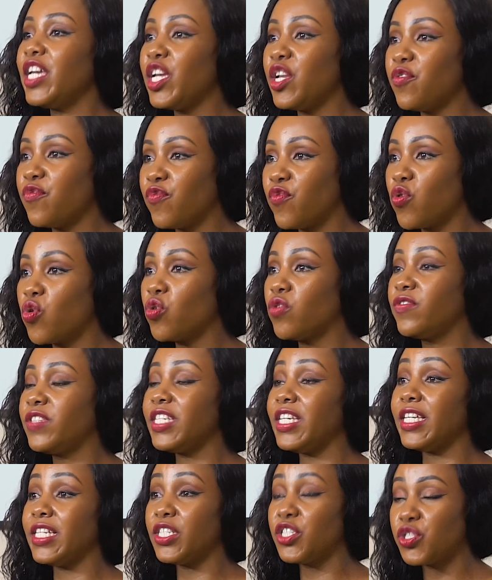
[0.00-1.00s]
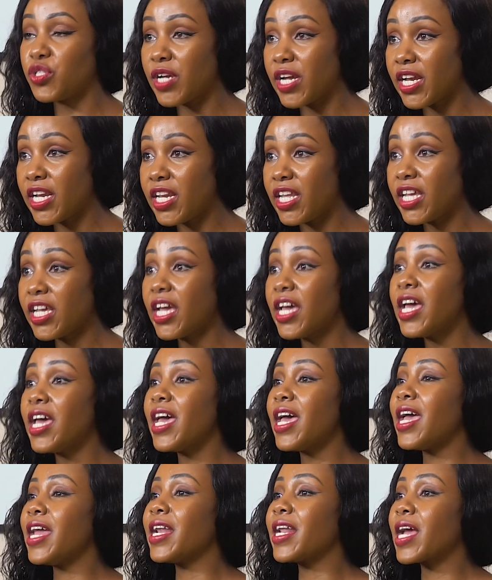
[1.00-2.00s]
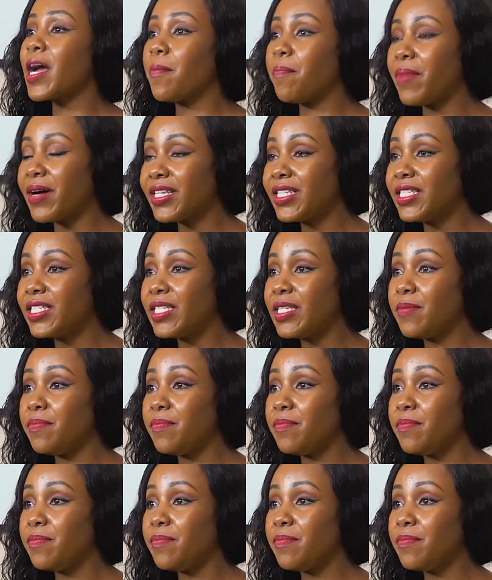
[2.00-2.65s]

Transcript: involved in training and capacity